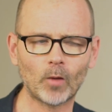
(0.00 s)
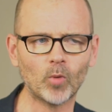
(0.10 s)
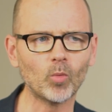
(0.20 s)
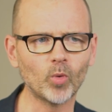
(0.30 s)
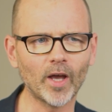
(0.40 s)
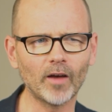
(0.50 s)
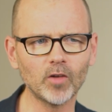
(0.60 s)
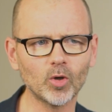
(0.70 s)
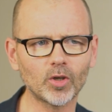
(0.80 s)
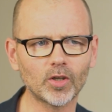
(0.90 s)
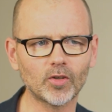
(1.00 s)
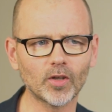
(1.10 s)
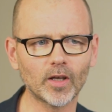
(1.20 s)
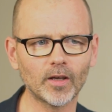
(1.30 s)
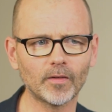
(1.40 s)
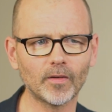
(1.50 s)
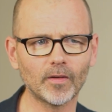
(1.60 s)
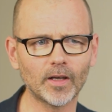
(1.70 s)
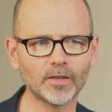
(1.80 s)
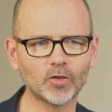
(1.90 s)
Well, we have looked,
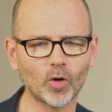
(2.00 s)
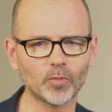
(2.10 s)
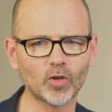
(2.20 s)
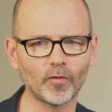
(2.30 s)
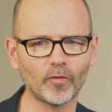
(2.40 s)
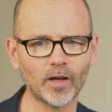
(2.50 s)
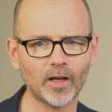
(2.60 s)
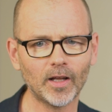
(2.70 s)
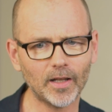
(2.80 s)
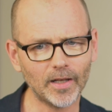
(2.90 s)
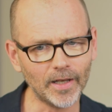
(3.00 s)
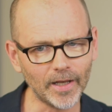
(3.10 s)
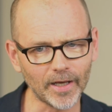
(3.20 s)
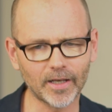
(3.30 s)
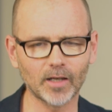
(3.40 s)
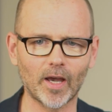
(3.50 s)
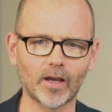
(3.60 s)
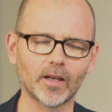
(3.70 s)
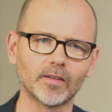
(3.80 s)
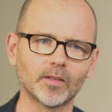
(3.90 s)
in terms of linking
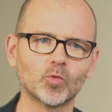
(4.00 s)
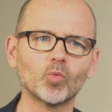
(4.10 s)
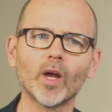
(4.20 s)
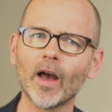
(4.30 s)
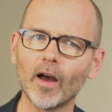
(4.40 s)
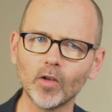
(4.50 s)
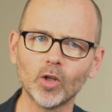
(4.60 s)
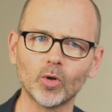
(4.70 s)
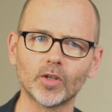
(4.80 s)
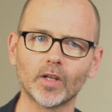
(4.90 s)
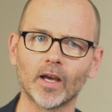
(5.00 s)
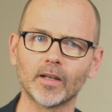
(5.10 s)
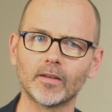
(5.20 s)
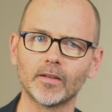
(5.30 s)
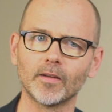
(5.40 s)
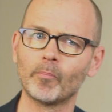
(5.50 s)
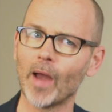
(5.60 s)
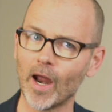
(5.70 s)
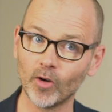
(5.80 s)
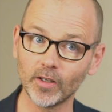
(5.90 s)
mechanisms, we have looked at
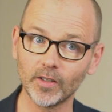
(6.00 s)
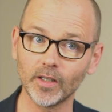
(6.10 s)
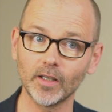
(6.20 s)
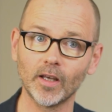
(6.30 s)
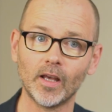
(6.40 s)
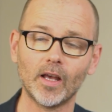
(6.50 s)
parenting,